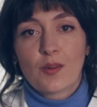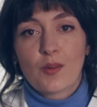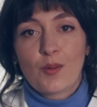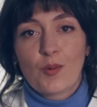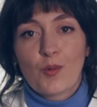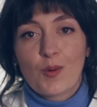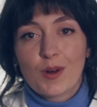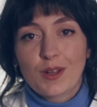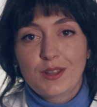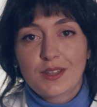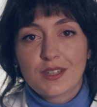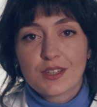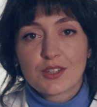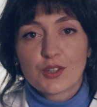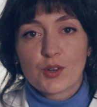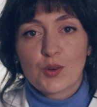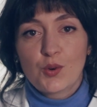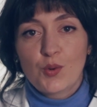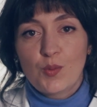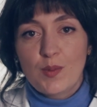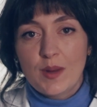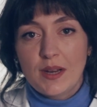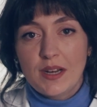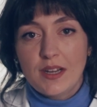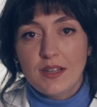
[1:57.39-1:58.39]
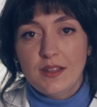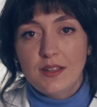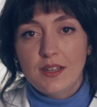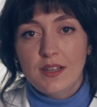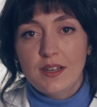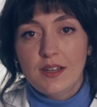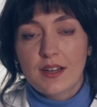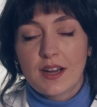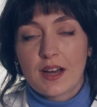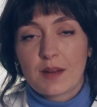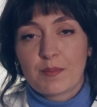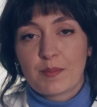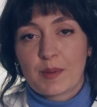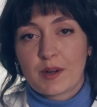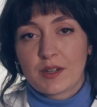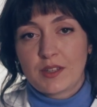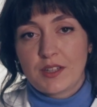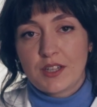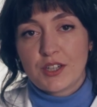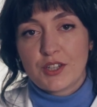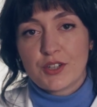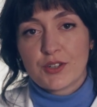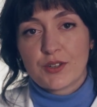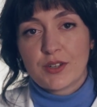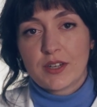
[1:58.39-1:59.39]
water solubility and
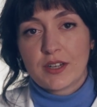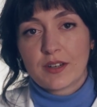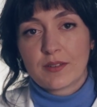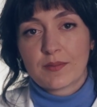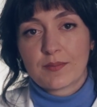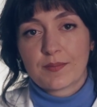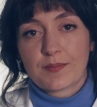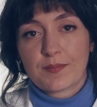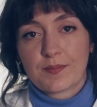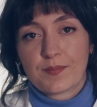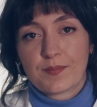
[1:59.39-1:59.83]
partitioning.